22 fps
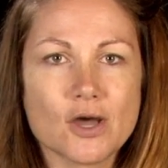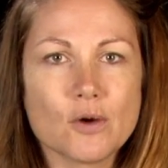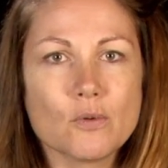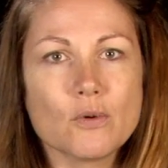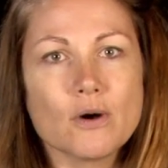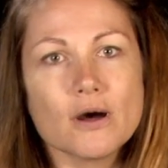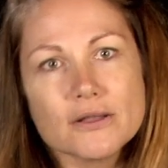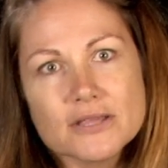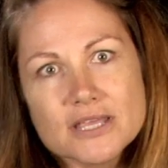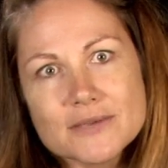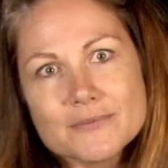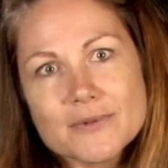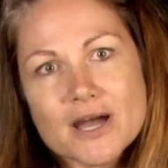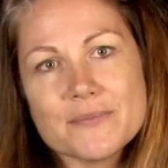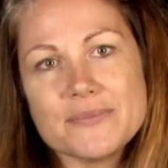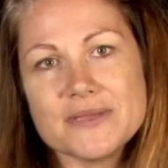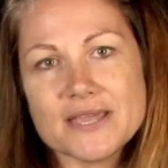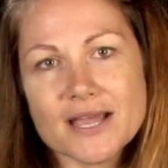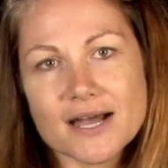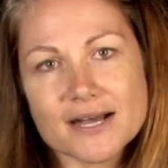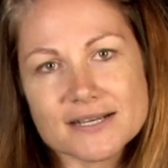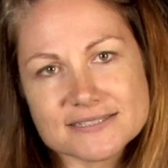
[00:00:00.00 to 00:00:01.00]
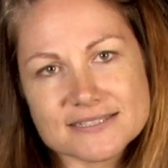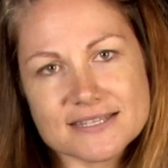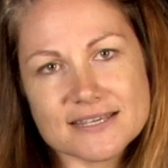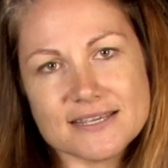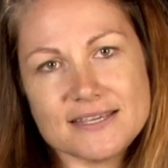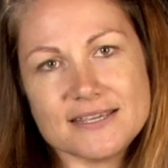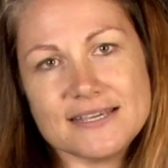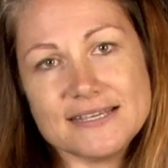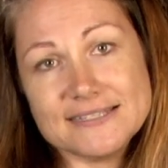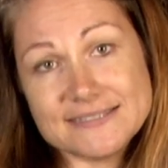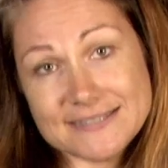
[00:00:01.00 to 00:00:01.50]
What you might be
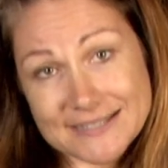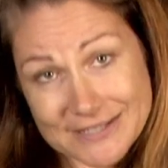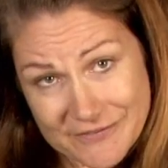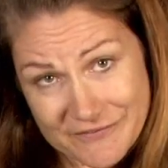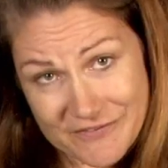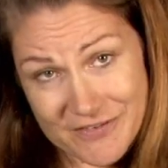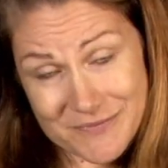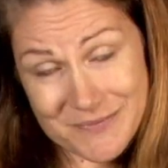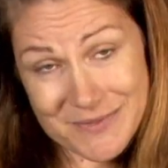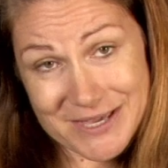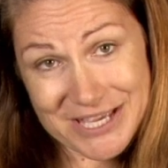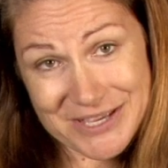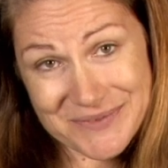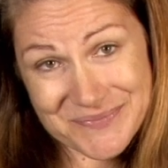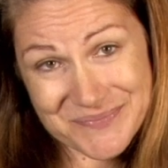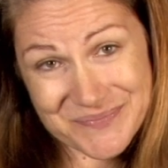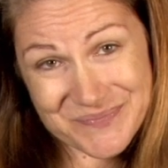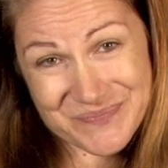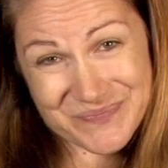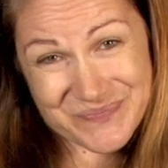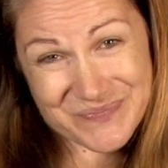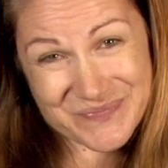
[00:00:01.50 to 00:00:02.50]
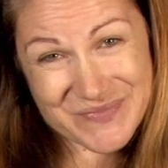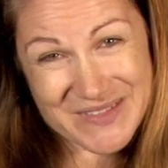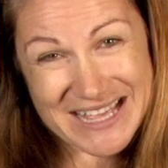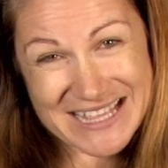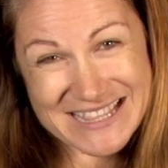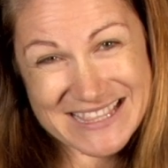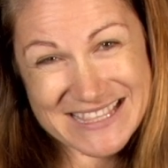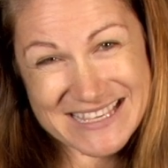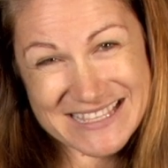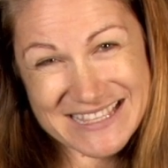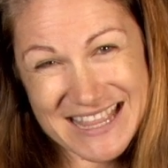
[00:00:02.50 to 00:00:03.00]
asking is in it for me.
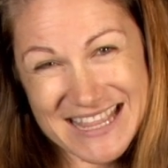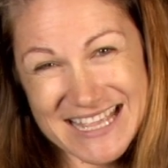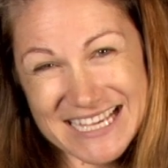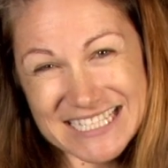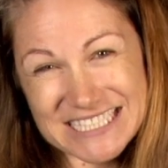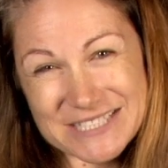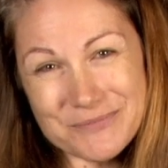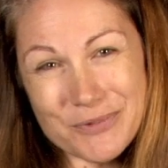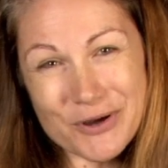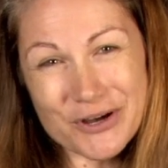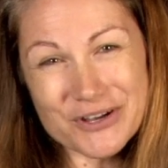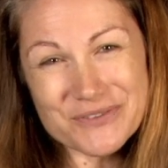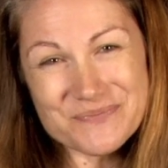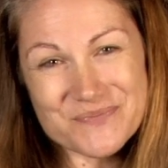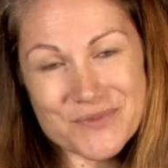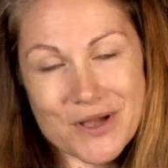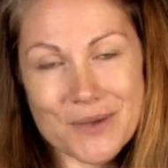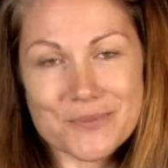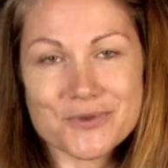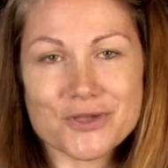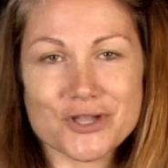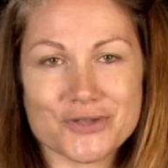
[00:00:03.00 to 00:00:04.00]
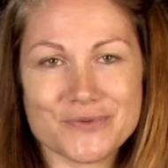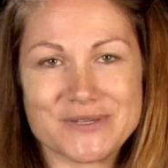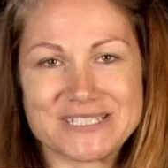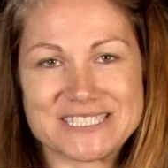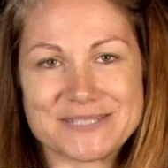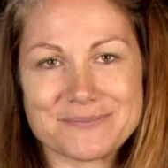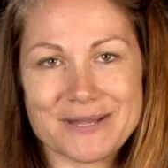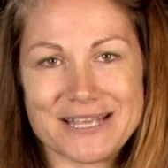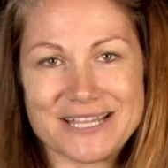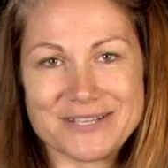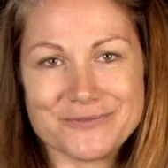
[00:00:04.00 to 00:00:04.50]
And in the next pod, I'm going to
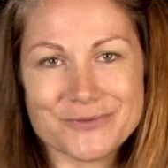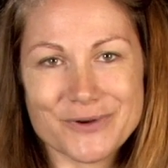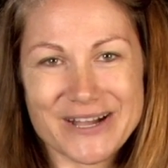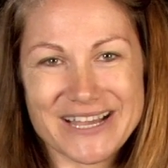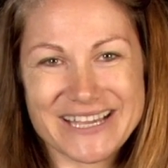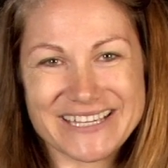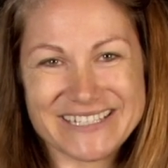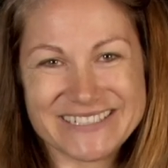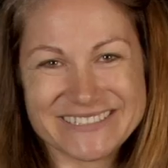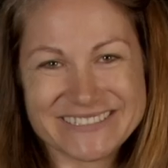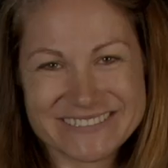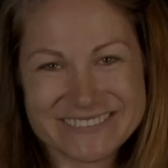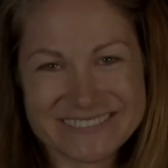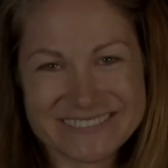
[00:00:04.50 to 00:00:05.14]
explain why.